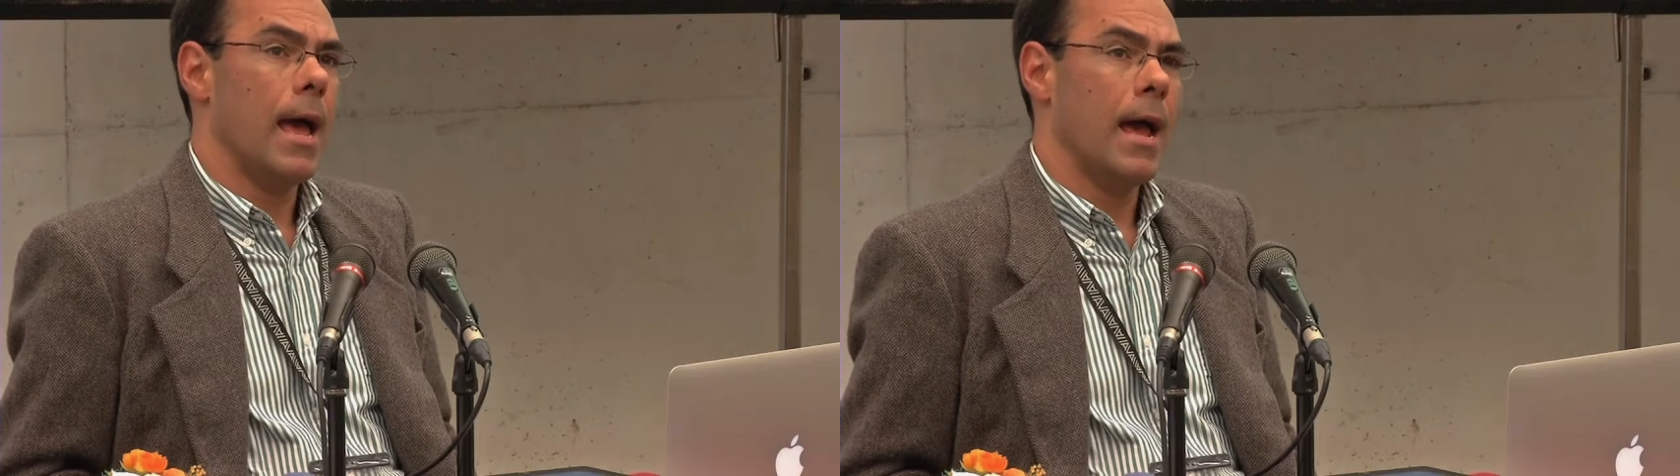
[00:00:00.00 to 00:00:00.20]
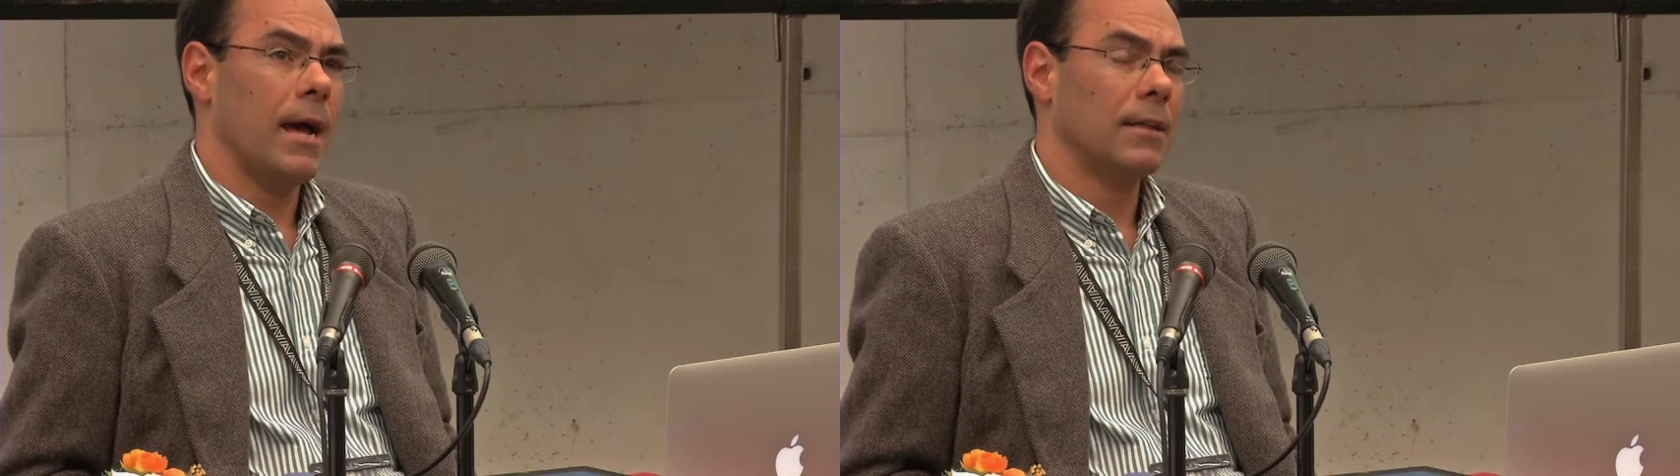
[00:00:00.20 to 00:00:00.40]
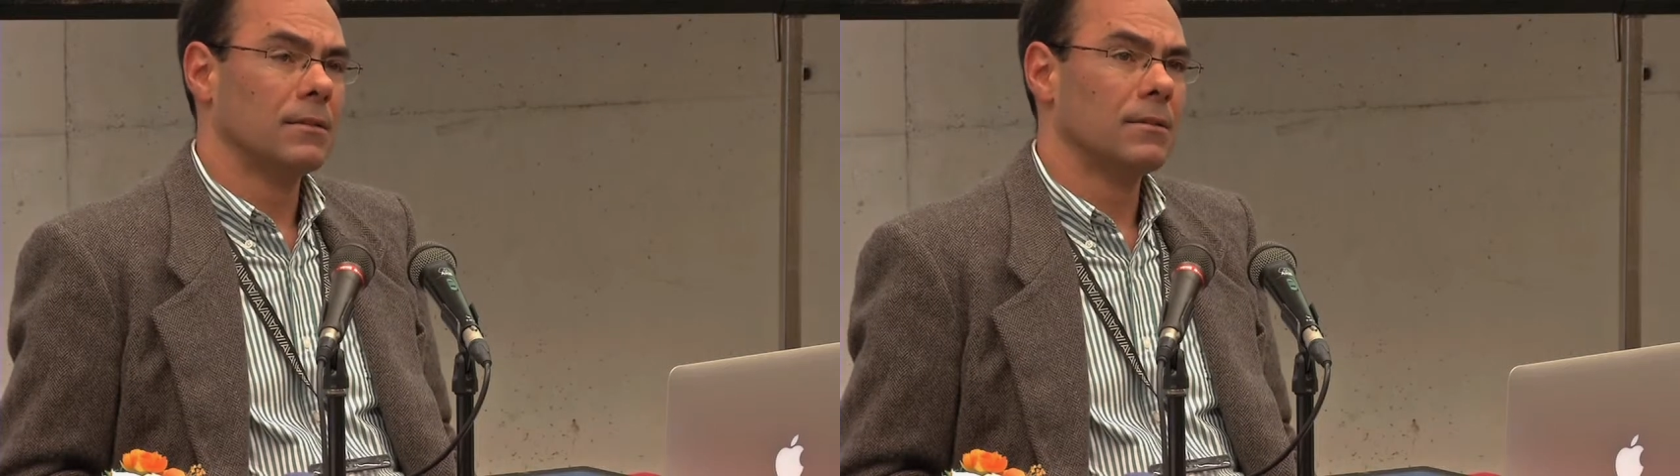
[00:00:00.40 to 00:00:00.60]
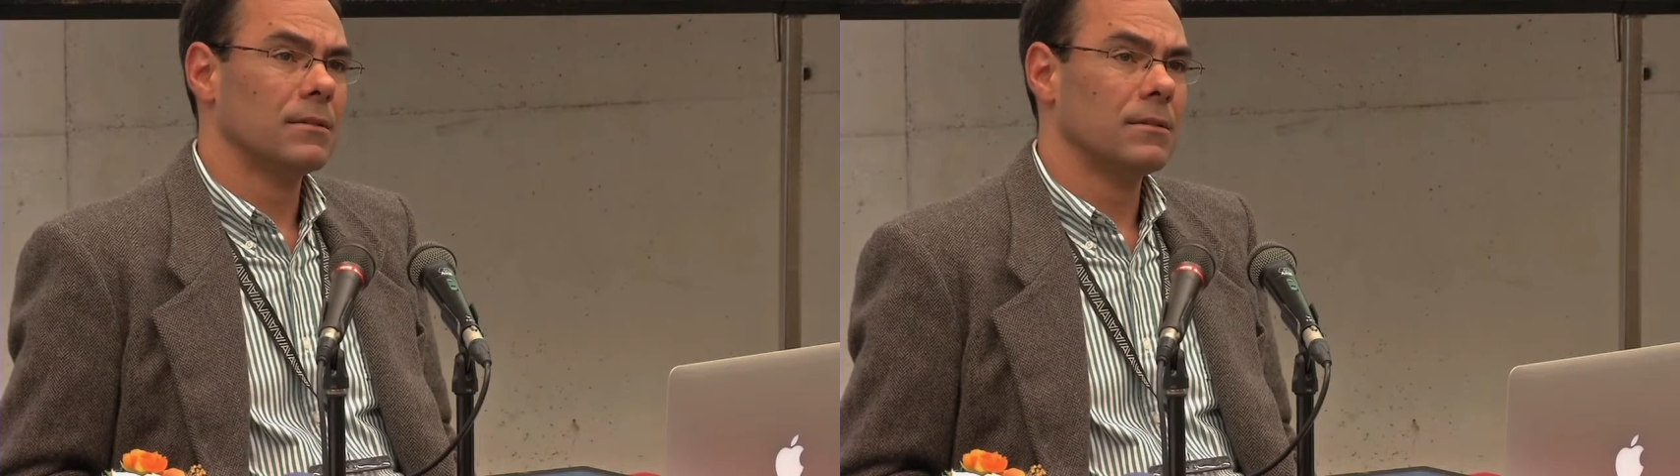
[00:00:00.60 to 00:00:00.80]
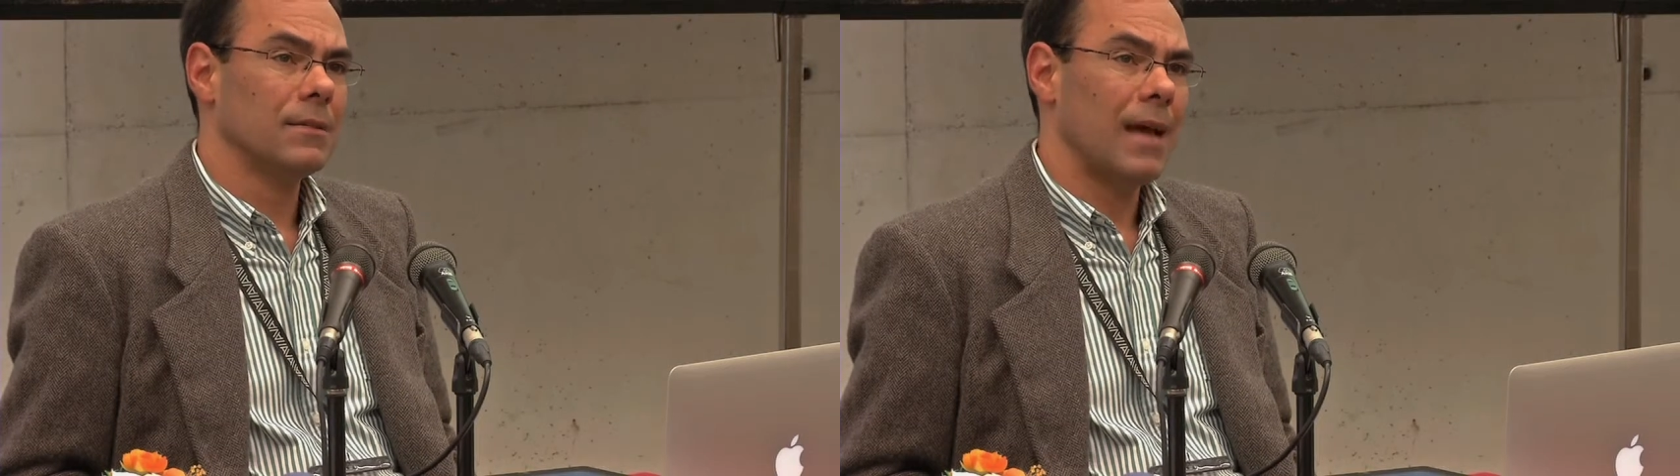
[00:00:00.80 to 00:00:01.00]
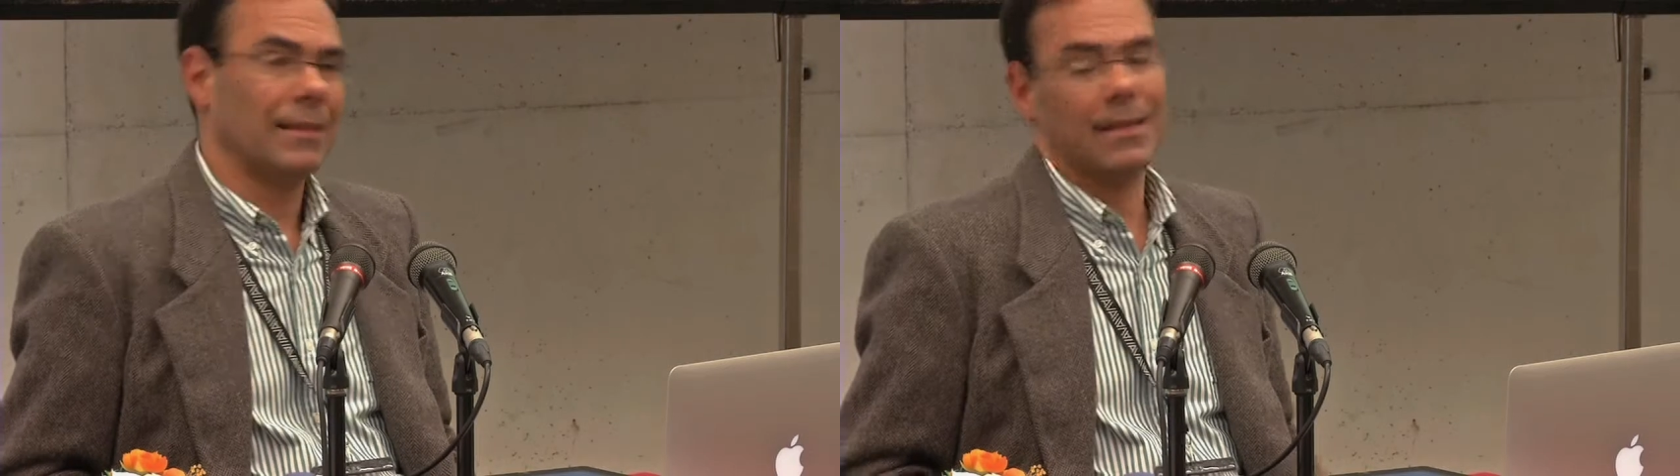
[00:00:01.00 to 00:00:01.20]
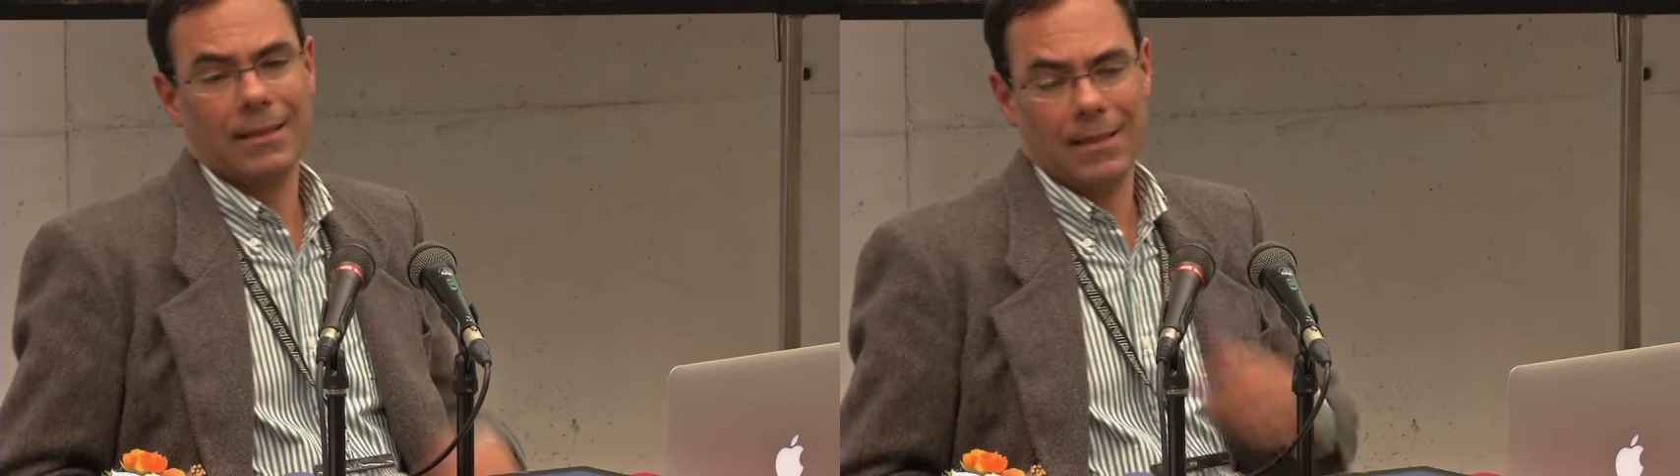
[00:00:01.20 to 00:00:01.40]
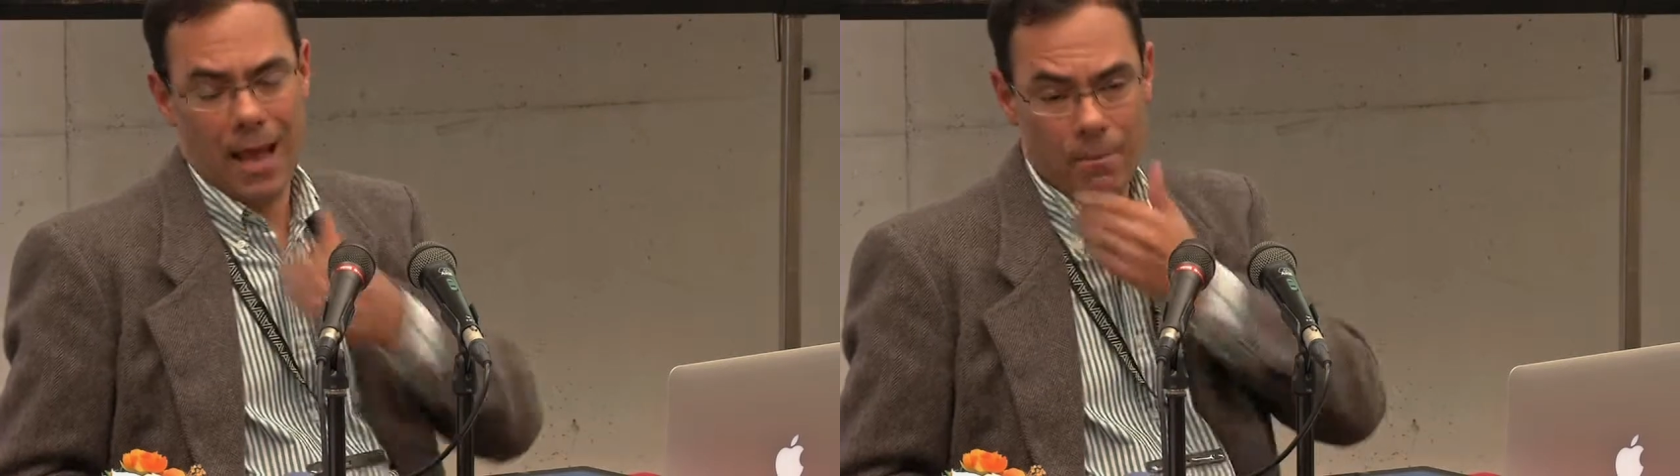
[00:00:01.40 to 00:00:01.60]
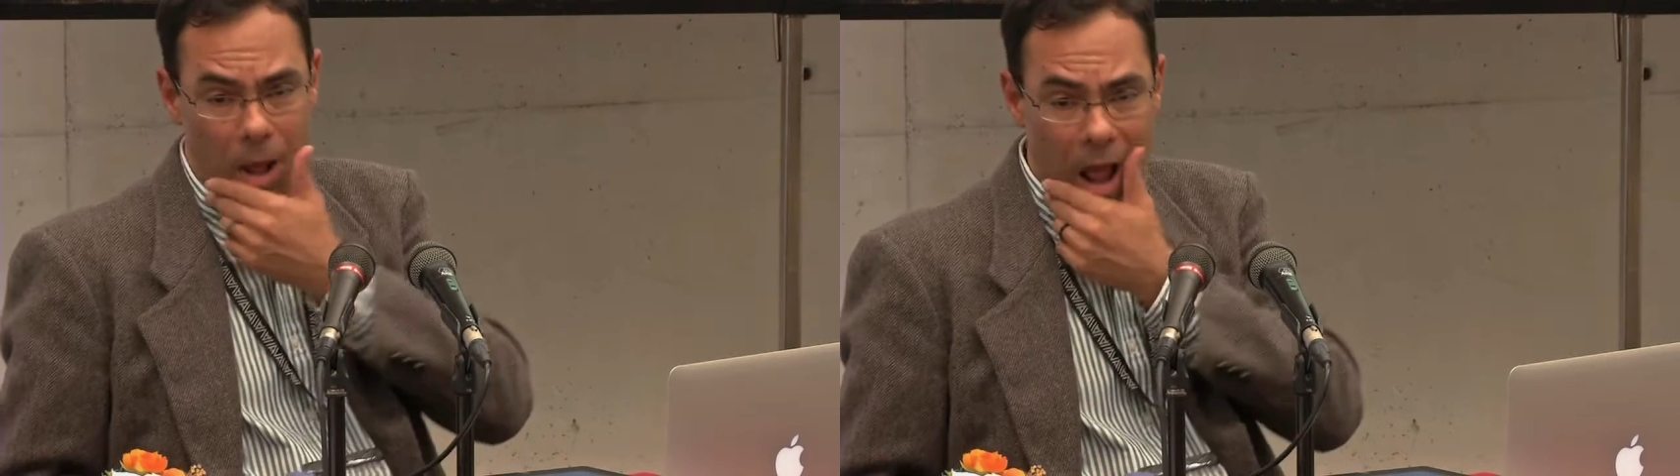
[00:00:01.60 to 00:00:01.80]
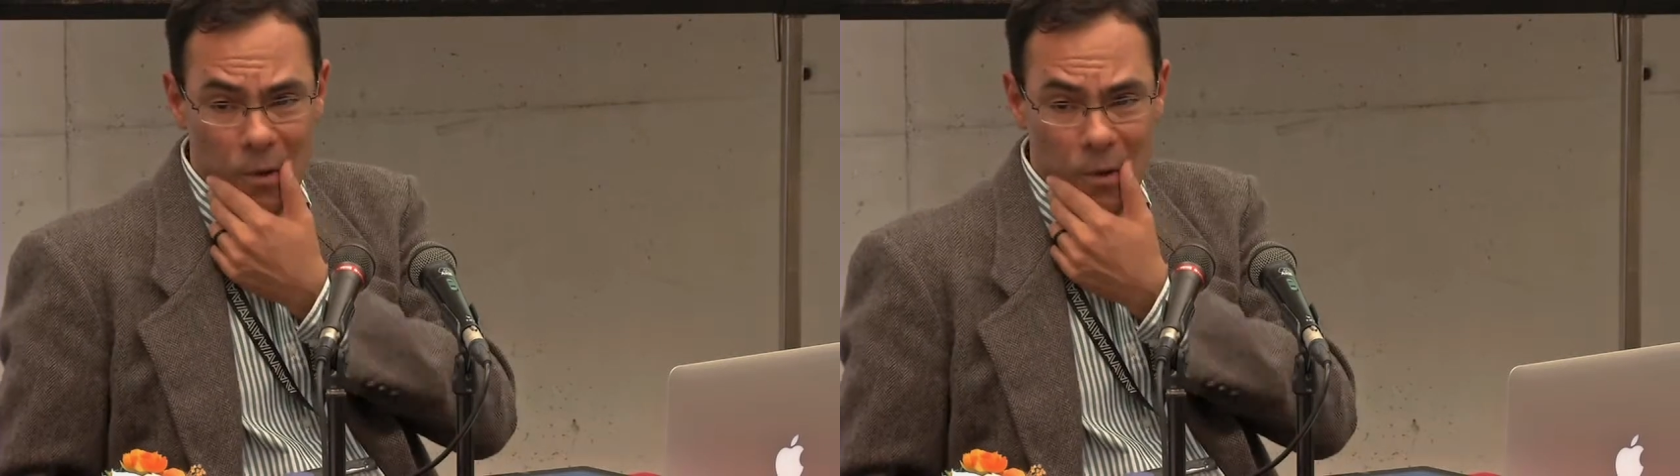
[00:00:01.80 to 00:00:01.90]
And at that time,